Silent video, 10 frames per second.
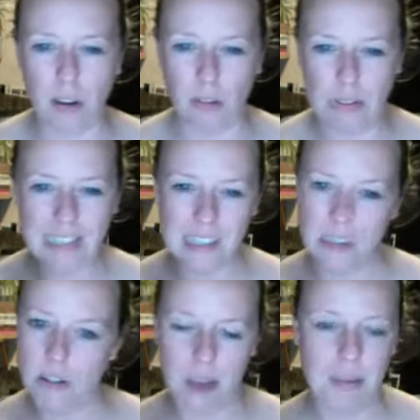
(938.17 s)
greasy,
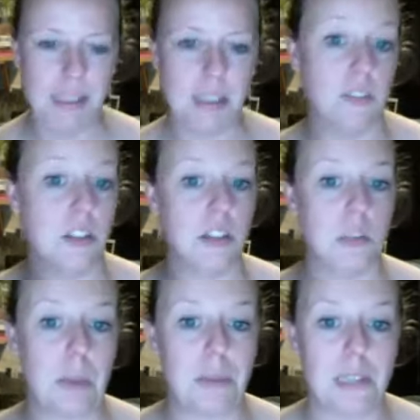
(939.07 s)
grimy stuff to use
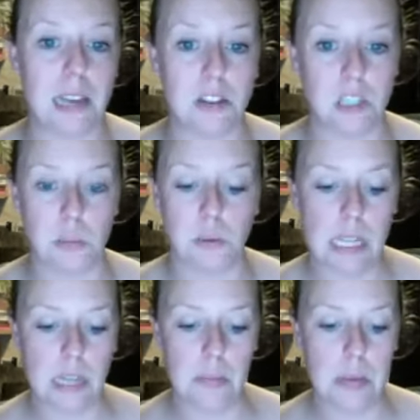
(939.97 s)
paper towel and just put it
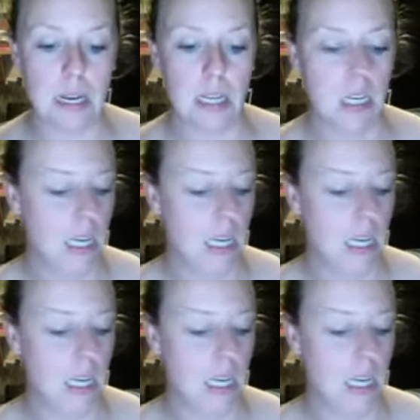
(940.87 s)
in the bin.